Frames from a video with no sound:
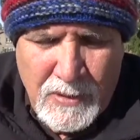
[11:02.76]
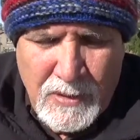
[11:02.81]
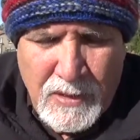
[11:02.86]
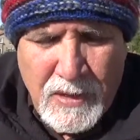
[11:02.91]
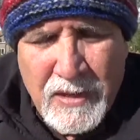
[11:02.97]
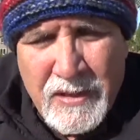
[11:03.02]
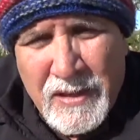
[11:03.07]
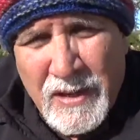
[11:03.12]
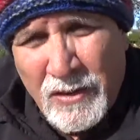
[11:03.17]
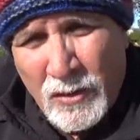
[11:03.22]

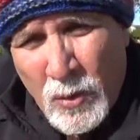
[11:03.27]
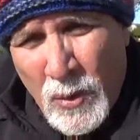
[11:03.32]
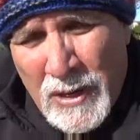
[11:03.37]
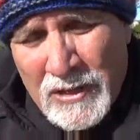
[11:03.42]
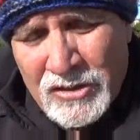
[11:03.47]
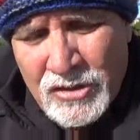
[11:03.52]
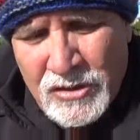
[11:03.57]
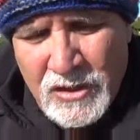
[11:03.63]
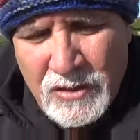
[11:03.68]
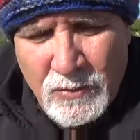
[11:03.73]
And the
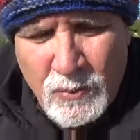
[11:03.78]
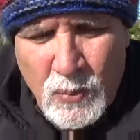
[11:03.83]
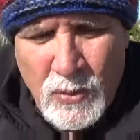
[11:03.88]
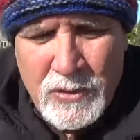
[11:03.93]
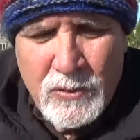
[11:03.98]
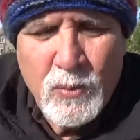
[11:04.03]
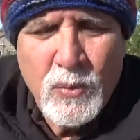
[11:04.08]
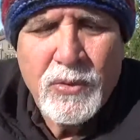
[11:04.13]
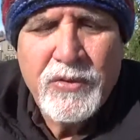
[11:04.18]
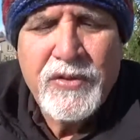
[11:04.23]
question,
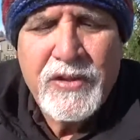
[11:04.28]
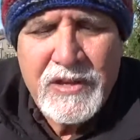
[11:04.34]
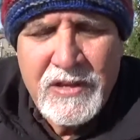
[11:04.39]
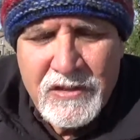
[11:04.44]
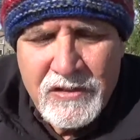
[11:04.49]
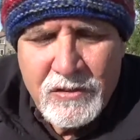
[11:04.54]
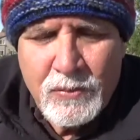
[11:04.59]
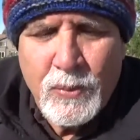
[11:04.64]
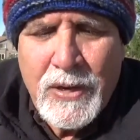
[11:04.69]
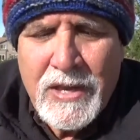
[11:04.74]
when will the
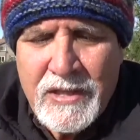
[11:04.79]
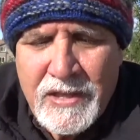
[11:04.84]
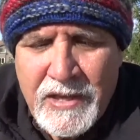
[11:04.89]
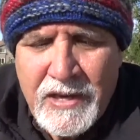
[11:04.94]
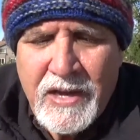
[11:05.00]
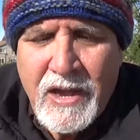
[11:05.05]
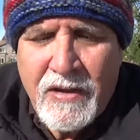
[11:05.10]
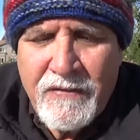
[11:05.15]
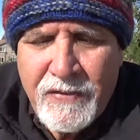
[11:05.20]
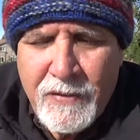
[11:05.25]
Israeli
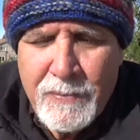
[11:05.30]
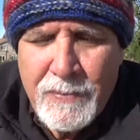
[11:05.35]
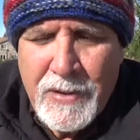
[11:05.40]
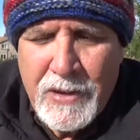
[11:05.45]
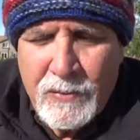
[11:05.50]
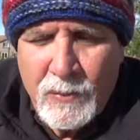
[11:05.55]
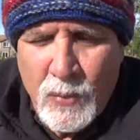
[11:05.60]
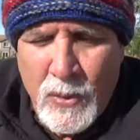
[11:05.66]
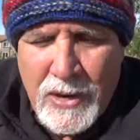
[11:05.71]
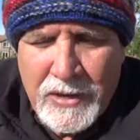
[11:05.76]

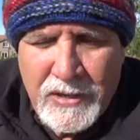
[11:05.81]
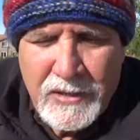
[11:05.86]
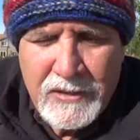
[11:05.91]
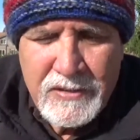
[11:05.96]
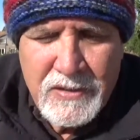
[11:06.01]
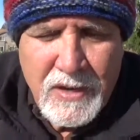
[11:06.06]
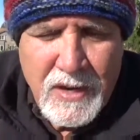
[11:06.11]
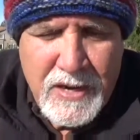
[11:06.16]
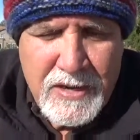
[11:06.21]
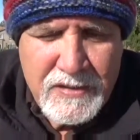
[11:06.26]
government
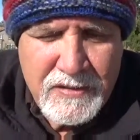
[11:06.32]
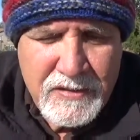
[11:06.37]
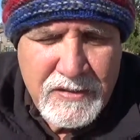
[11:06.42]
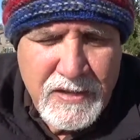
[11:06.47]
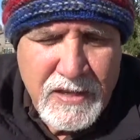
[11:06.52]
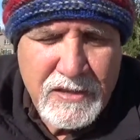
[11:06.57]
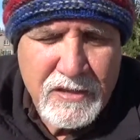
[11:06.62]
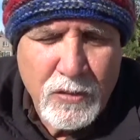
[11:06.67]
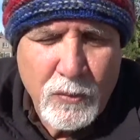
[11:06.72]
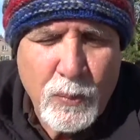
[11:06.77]
recognize
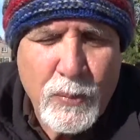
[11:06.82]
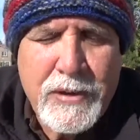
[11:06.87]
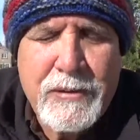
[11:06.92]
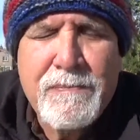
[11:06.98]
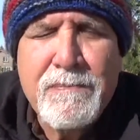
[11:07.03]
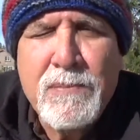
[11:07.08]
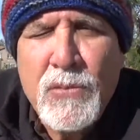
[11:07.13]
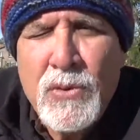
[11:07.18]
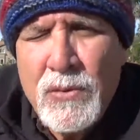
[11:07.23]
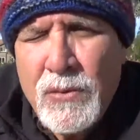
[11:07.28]
that the
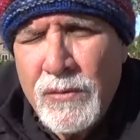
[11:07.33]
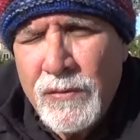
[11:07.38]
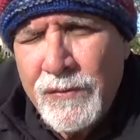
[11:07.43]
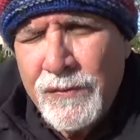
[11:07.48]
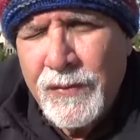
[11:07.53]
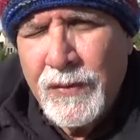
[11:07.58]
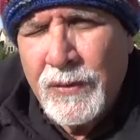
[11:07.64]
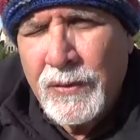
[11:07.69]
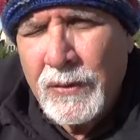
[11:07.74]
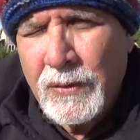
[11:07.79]

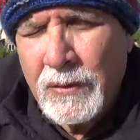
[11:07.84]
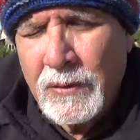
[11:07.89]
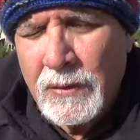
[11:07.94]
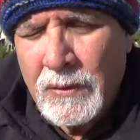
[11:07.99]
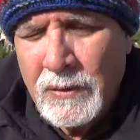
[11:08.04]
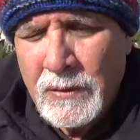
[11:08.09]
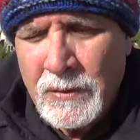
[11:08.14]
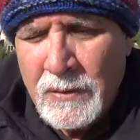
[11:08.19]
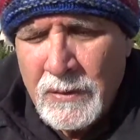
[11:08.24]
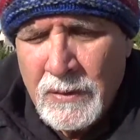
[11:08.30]

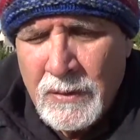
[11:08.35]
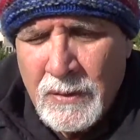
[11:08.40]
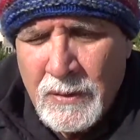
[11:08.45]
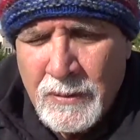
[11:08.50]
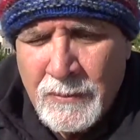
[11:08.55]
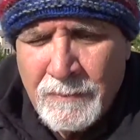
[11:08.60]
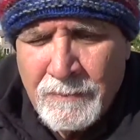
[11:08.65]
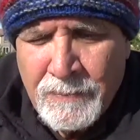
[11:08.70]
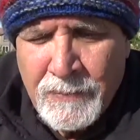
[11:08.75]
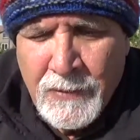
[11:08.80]
removal
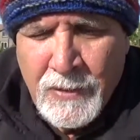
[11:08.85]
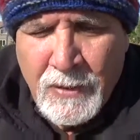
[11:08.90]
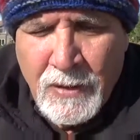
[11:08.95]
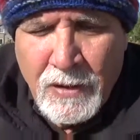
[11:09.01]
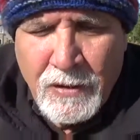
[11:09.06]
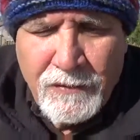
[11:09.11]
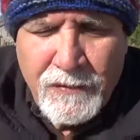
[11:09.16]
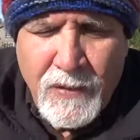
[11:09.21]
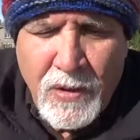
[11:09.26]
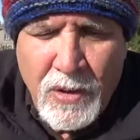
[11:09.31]

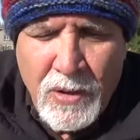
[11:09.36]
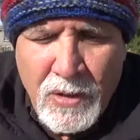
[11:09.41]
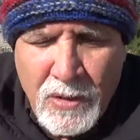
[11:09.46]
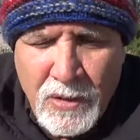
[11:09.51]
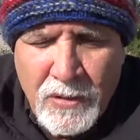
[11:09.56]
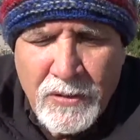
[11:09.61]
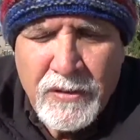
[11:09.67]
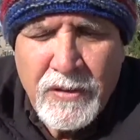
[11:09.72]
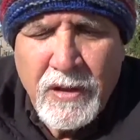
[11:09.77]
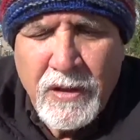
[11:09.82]
of
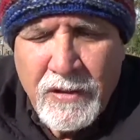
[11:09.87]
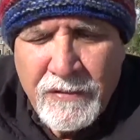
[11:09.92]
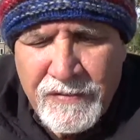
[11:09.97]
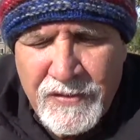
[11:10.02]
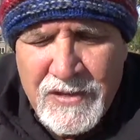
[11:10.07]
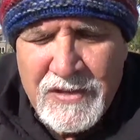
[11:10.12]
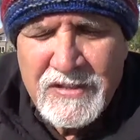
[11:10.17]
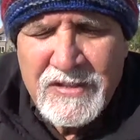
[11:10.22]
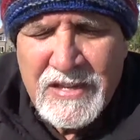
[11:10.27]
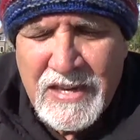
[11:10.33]
all
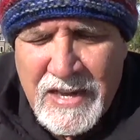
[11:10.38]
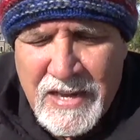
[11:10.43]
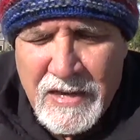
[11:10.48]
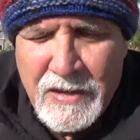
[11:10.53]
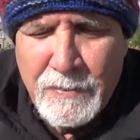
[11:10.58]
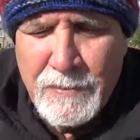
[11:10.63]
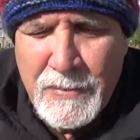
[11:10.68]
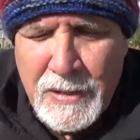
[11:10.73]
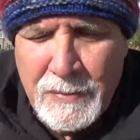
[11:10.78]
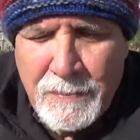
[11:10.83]
of this
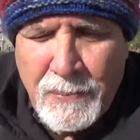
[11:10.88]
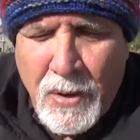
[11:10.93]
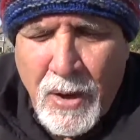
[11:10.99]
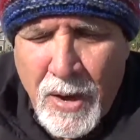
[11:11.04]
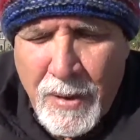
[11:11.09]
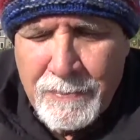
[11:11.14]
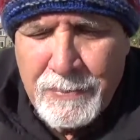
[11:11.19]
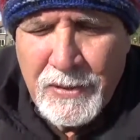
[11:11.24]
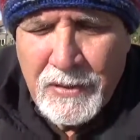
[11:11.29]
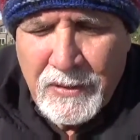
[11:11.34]
enemy
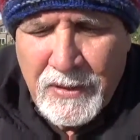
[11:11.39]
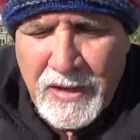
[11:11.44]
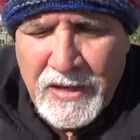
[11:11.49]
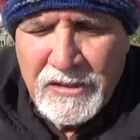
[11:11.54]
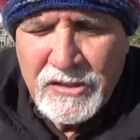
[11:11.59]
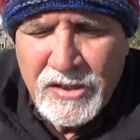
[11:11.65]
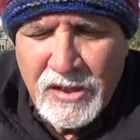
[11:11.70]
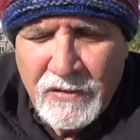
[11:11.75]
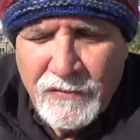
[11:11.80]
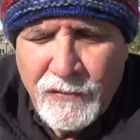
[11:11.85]

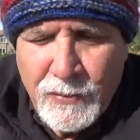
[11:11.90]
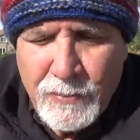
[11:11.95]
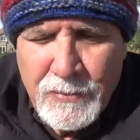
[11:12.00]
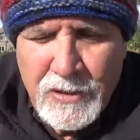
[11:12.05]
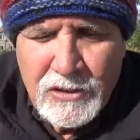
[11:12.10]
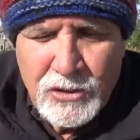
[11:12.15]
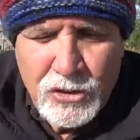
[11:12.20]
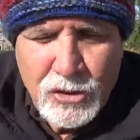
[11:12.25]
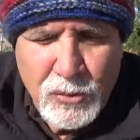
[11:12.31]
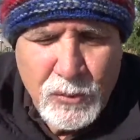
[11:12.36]
population from
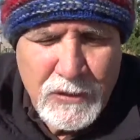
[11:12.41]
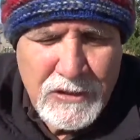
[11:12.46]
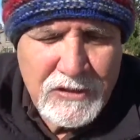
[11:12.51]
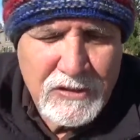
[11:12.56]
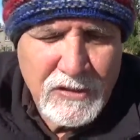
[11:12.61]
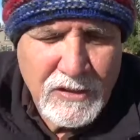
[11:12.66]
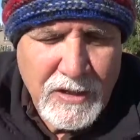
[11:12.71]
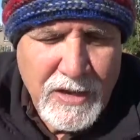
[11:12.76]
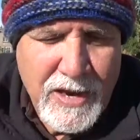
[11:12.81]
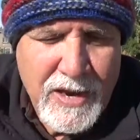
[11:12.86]
the
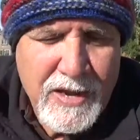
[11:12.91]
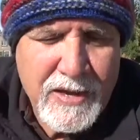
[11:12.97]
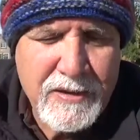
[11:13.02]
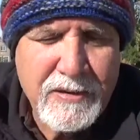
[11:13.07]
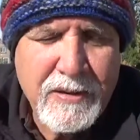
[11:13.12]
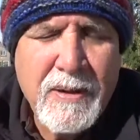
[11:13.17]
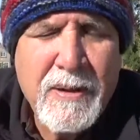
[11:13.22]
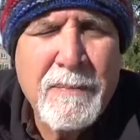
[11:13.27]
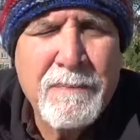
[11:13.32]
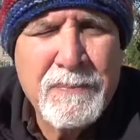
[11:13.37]
Jewish
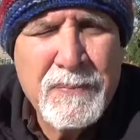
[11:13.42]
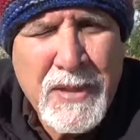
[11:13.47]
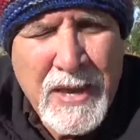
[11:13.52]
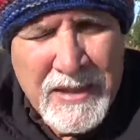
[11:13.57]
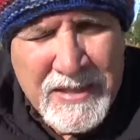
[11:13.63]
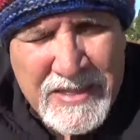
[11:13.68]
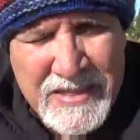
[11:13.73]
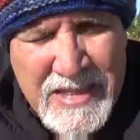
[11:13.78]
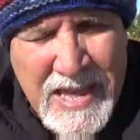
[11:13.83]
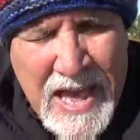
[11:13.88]
land,
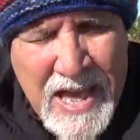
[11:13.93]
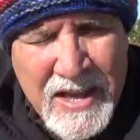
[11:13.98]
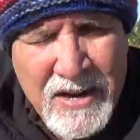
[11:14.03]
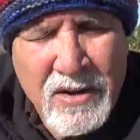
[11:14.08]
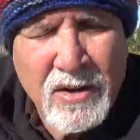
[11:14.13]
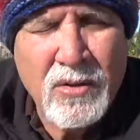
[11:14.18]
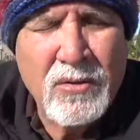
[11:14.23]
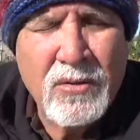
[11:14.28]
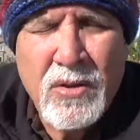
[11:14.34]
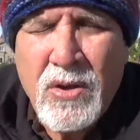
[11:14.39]
that
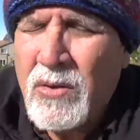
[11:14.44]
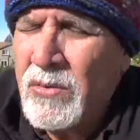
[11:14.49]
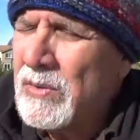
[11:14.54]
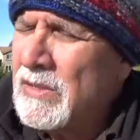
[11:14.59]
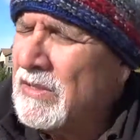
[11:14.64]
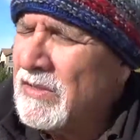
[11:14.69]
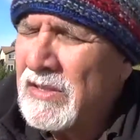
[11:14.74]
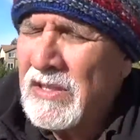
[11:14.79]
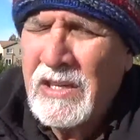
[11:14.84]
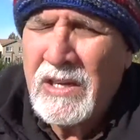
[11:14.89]
alone
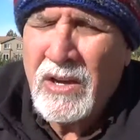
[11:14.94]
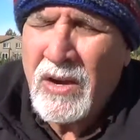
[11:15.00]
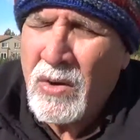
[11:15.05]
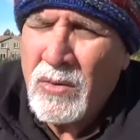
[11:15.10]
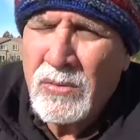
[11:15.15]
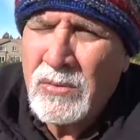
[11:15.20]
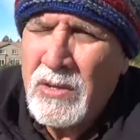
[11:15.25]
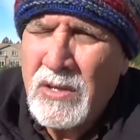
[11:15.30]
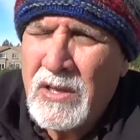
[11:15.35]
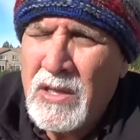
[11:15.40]
is the
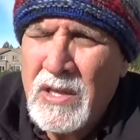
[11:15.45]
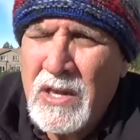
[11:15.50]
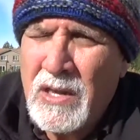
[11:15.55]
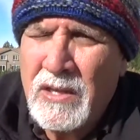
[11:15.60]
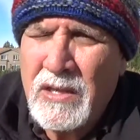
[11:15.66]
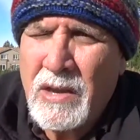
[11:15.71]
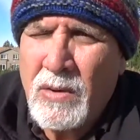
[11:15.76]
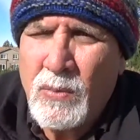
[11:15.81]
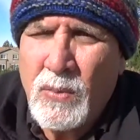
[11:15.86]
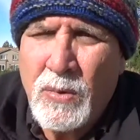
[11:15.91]
only
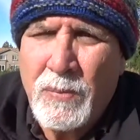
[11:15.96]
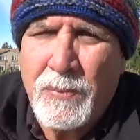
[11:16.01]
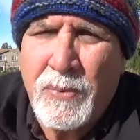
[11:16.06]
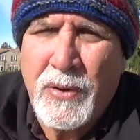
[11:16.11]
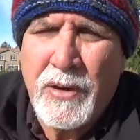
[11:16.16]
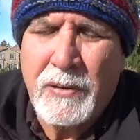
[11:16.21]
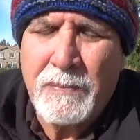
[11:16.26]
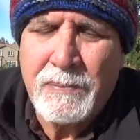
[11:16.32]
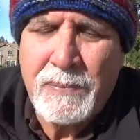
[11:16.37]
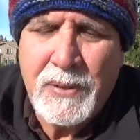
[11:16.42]
thing that will
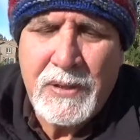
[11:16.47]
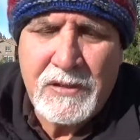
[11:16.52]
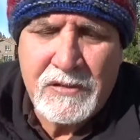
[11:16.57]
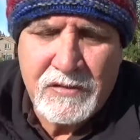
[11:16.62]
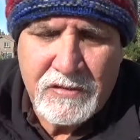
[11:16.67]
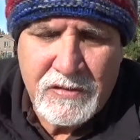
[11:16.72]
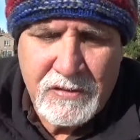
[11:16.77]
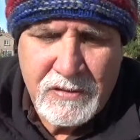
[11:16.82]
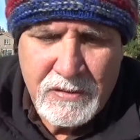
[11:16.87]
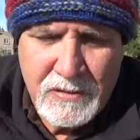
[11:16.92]
bring
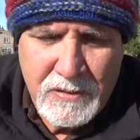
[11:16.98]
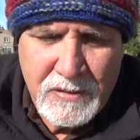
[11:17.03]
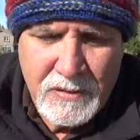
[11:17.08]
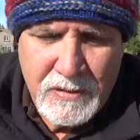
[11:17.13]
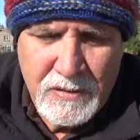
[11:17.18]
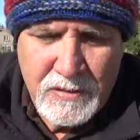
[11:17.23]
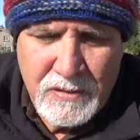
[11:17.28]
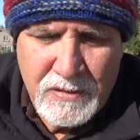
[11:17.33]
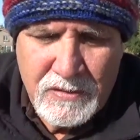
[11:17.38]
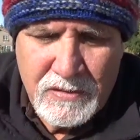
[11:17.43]
peace
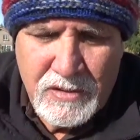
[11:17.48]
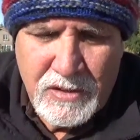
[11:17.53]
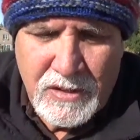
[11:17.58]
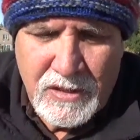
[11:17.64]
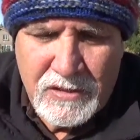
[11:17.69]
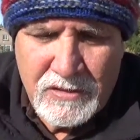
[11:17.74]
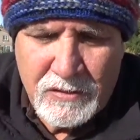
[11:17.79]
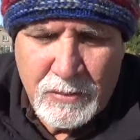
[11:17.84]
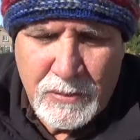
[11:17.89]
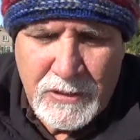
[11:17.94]
to
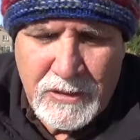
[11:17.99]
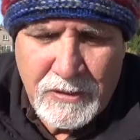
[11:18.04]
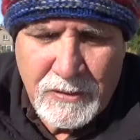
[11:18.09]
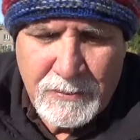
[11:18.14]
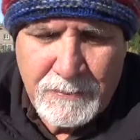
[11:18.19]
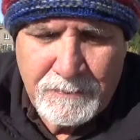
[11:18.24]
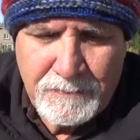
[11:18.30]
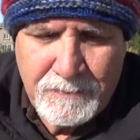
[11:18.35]
Israel?